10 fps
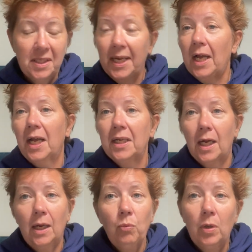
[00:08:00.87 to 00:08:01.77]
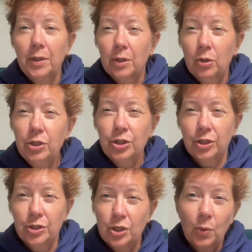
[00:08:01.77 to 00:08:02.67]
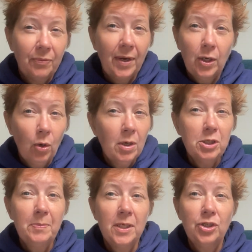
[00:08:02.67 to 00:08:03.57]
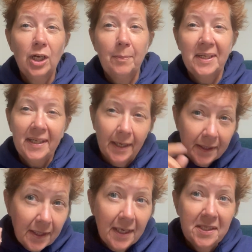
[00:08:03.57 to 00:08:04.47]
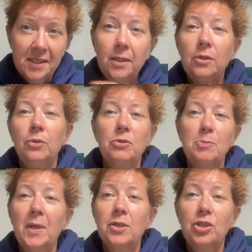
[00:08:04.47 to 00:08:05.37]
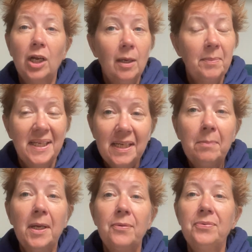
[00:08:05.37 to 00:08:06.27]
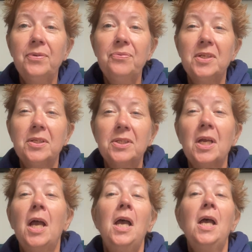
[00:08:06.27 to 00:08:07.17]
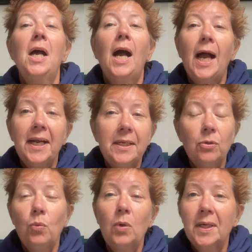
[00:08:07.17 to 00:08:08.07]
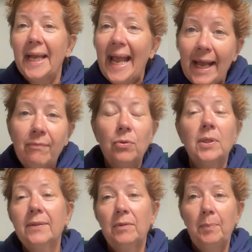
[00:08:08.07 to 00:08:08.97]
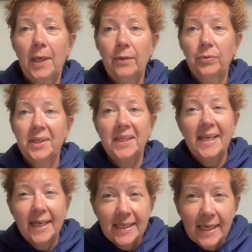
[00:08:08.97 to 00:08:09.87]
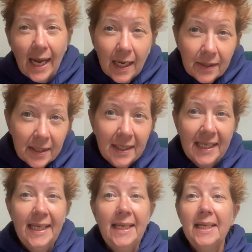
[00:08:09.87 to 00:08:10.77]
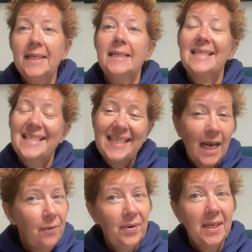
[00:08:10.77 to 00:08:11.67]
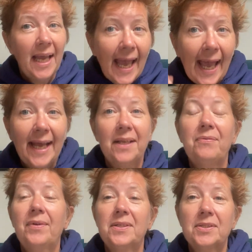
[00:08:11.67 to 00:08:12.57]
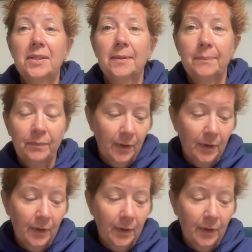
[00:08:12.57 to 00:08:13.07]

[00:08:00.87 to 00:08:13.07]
yeah, I, I want a cushion. So if I lost my job again, and I did lose my job in my 50s, I didn't want to ever live in poverty again. The key is saving and investing.